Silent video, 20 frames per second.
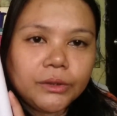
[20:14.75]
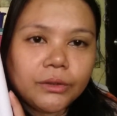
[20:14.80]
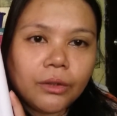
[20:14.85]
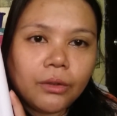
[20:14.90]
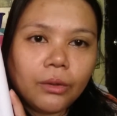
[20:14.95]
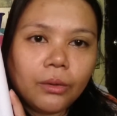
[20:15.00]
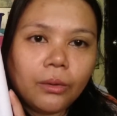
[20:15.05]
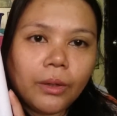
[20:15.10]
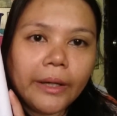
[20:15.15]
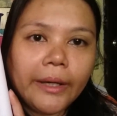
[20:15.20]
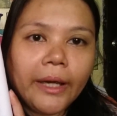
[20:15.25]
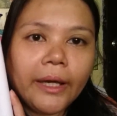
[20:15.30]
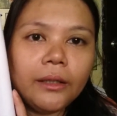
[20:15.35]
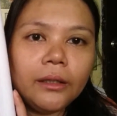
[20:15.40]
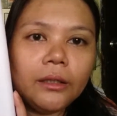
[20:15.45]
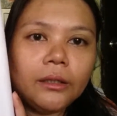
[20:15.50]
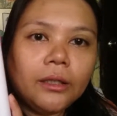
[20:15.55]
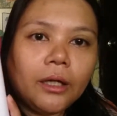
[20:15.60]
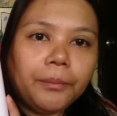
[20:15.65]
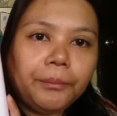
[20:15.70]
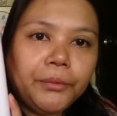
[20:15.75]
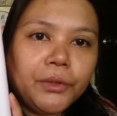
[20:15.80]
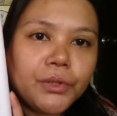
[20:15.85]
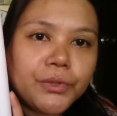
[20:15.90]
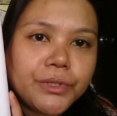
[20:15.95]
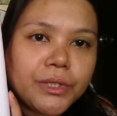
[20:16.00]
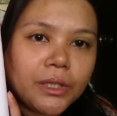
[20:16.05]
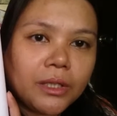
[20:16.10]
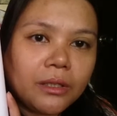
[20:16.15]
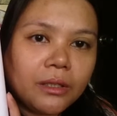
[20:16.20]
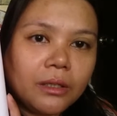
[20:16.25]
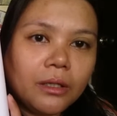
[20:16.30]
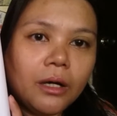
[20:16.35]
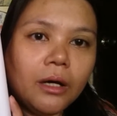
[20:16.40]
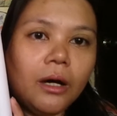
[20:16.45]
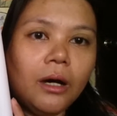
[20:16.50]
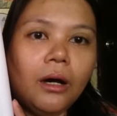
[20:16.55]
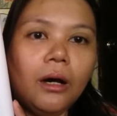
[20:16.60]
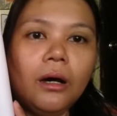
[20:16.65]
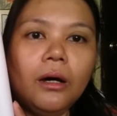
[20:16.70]
so I ended up using
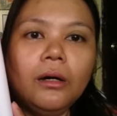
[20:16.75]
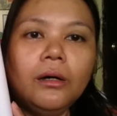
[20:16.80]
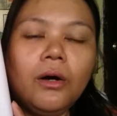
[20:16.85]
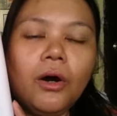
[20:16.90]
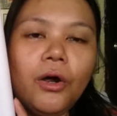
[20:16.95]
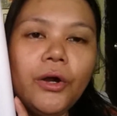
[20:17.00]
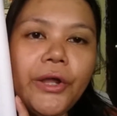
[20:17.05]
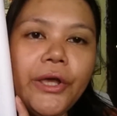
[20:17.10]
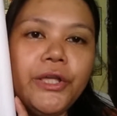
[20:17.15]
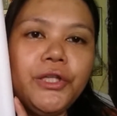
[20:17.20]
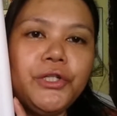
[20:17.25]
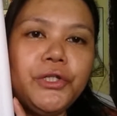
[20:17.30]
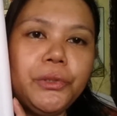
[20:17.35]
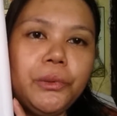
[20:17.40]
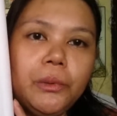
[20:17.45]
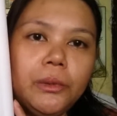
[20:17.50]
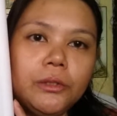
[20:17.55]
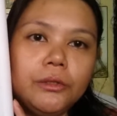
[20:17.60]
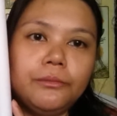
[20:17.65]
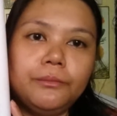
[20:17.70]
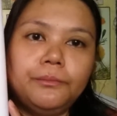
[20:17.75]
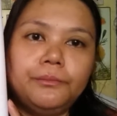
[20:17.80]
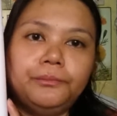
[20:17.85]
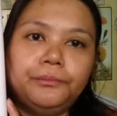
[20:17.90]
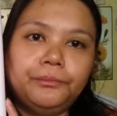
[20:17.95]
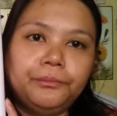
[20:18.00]
the orange one.